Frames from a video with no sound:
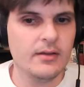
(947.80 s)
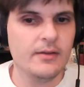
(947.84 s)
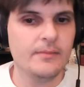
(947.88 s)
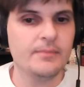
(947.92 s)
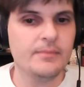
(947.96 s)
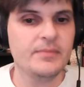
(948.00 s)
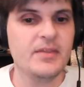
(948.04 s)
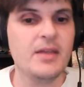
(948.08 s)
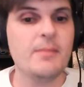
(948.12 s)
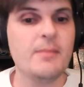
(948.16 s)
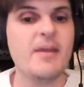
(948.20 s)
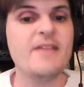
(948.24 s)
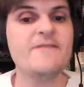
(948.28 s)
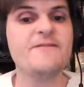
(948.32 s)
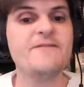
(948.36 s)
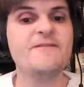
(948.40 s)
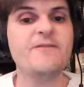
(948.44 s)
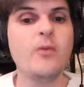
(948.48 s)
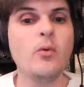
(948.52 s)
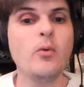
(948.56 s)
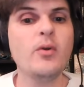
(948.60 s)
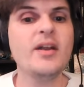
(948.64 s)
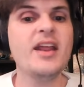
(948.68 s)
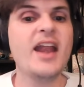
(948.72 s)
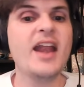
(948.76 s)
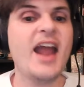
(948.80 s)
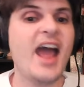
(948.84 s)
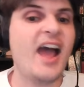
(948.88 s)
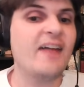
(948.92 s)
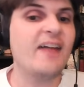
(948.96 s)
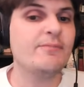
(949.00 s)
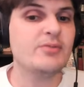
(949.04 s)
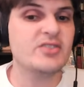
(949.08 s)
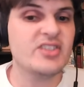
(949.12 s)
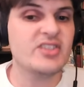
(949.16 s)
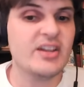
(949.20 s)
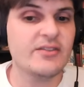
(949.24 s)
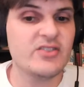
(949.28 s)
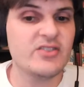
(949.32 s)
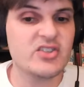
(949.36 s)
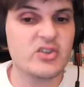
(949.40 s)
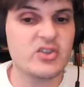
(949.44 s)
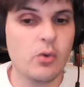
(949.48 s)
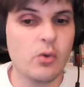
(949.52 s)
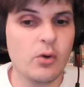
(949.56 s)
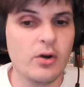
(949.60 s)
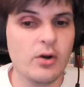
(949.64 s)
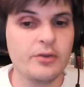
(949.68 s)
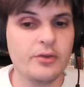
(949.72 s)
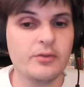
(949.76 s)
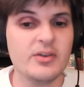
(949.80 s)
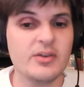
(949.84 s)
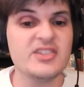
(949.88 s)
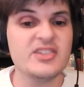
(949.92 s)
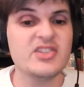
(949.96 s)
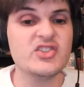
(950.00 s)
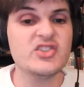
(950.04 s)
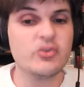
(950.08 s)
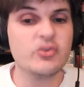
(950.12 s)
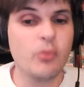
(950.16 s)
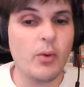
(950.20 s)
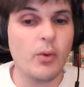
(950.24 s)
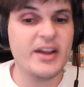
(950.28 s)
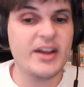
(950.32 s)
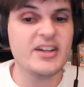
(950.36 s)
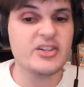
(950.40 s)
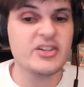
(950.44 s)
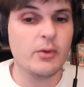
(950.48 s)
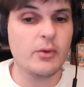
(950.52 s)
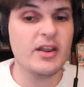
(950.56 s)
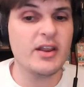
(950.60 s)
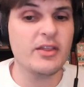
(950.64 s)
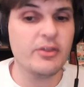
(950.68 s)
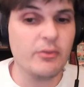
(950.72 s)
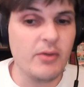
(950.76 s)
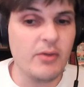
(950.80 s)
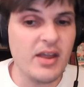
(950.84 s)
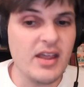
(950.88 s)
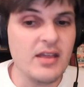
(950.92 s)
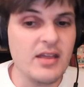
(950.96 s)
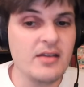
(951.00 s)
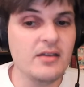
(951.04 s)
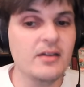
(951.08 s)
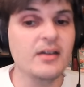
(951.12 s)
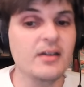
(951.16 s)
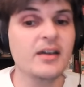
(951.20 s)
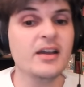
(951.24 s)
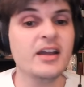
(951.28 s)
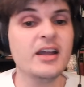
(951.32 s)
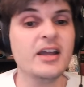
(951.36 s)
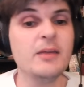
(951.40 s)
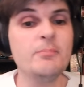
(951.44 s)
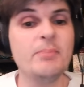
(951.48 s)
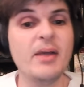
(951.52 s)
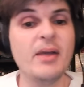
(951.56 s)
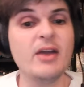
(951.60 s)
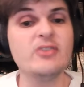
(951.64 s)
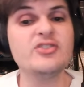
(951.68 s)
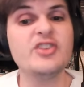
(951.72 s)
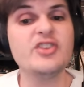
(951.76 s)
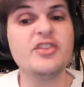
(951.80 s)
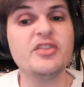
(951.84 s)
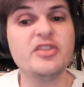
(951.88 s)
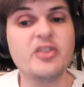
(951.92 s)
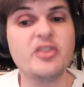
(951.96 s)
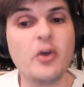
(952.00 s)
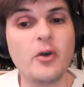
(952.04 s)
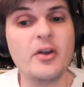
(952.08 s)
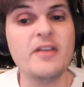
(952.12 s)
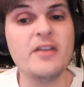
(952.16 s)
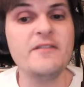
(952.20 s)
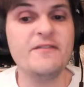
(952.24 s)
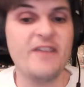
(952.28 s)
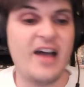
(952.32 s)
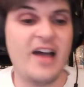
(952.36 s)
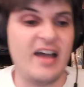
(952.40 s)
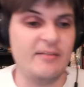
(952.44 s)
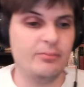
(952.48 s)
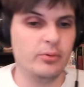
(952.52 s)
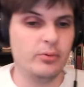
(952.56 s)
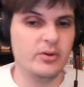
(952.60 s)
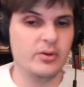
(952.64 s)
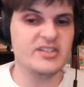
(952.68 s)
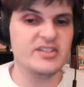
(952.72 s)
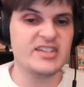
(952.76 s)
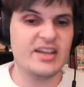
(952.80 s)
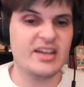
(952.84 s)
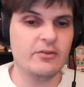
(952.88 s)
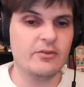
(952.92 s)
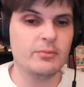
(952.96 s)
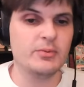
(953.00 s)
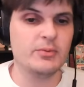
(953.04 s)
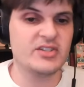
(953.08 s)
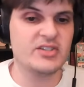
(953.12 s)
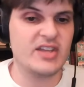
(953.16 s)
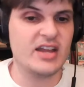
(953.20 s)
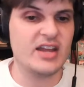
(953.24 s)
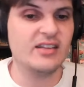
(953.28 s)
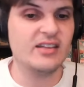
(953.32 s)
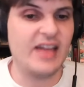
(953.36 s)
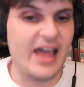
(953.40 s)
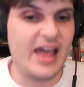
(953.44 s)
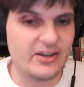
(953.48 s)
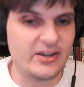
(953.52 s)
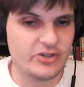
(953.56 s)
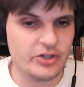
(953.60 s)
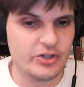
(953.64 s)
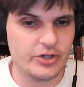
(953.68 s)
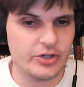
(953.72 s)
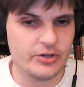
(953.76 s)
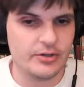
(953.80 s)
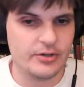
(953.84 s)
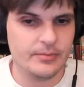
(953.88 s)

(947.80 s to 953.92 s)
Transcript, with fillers: He made 40.5% of his corner threes in 2023 compared to 35.7% last year.